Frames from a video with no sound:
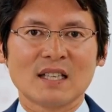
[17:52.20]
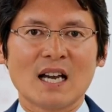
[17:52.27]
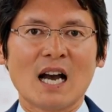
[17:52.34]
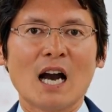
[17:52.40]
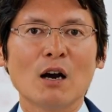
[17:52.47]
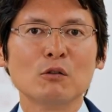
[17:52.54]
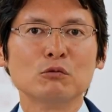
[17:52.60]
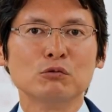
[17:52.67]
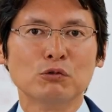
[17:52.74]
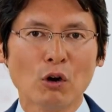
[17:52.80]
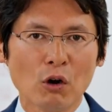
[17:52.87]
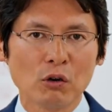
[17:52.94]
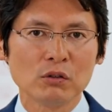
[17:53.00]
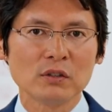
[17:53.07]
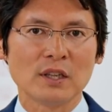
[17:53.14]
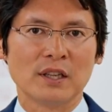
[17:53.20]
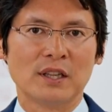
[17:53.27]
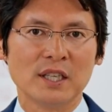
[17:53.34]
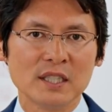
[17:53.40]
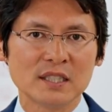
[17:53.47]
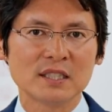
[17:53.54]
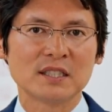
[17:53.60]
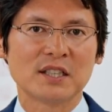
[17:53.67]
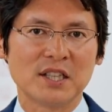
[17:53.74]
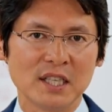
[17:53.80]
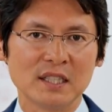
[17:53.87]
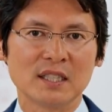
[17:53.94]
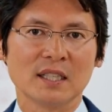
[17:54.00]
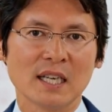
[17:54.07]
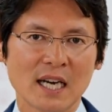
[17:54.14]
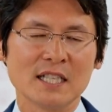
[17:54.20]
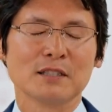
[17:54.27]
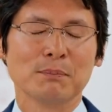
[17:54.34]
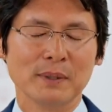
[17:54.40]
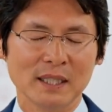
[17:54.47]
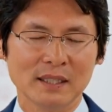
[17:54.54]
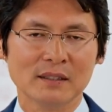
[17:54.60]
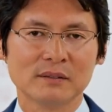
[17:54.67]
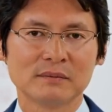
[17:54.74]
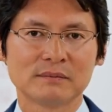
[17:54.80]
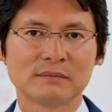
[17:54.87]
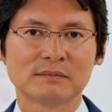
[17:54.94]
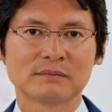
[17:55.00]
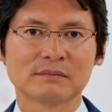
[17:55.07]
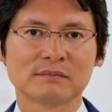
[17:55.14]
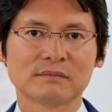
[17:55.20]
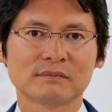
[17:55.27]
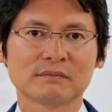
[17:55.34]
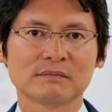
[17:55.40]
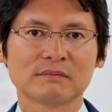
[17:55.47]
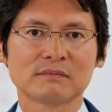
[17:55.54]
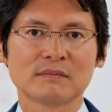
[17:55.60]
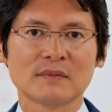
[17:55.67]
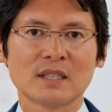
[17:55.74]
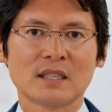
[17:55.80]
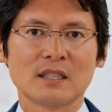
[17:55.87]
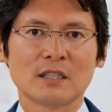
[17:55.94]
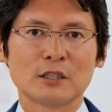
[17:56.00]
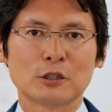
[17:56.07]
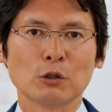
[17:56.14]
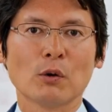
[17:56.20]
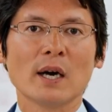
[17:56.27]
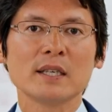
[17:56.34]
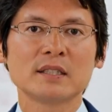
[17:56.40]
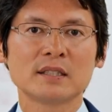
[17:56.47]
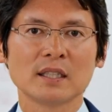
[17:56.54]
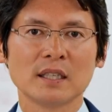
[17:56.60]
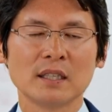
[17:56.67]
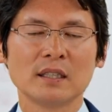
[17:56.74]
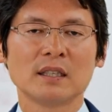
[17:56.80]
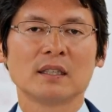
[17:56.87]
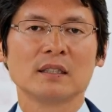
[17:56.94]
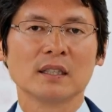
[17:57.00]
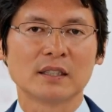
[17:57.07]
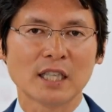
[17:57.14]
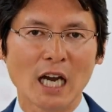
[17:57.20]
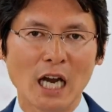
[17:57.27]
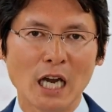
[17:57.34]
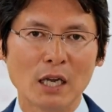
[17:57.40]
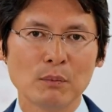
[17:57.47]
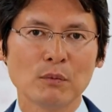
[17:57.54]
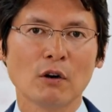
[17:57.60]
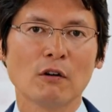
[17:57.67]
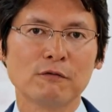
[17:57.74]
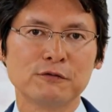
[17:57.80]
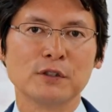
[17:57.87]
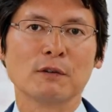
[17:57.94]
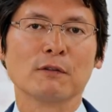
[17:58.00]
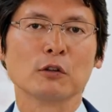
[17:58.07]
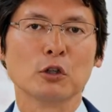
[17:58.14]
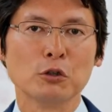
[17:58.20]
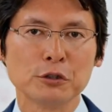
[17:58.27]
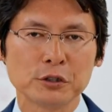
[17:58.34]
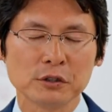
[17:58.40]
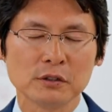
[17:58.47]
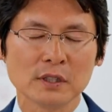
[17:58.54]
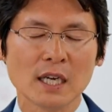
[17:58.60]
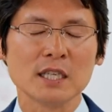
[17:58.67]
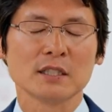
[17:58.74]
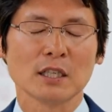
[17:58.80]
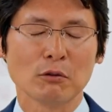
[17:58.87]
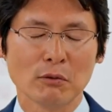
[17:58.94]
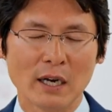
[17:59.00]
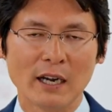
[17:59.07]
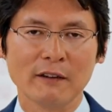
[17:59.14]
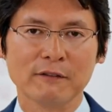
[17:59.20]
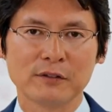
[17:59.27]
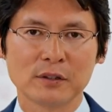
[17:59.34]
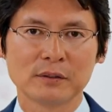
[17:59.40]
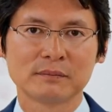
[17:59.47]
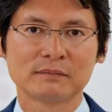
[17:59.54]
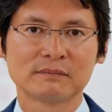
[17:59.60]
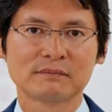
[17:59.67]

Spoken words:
How wrong this thinking has been. So I say the time of revolution has arrived.